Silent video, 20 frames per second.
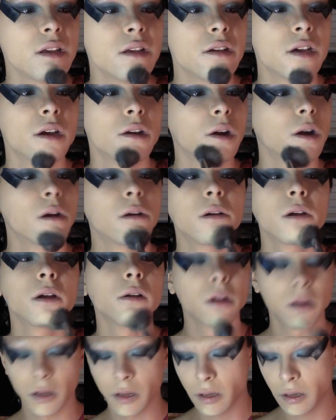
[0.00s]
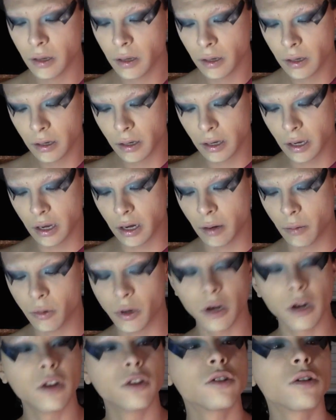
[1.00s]
here, and I'm
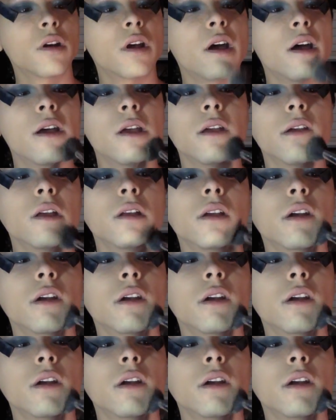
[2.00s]
gonna try and